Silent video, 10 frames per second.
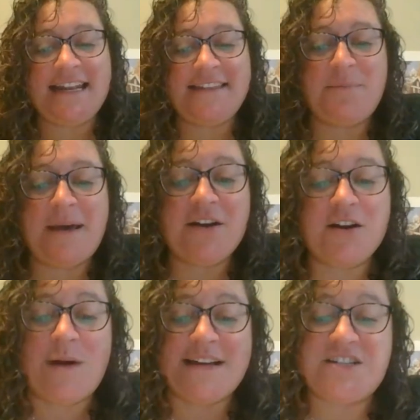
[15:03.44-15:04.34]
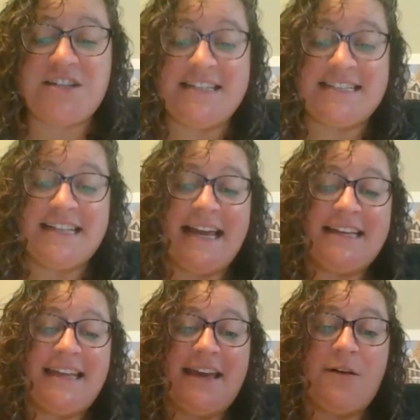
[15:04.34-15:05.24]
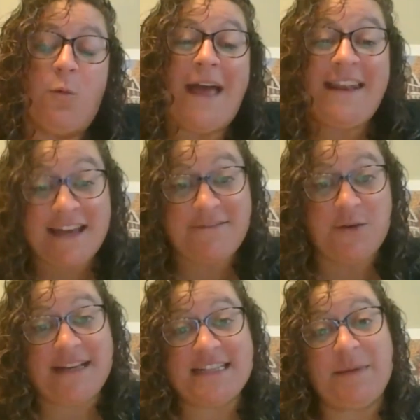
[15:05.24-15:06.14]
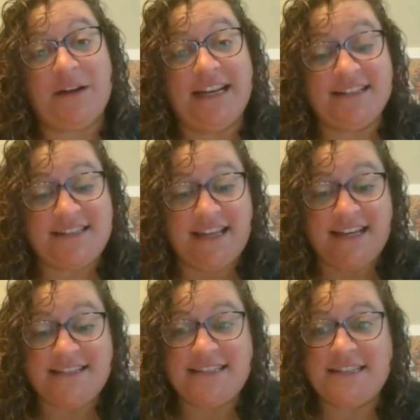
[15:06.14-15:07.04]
the better question is likely, when have you experienced this?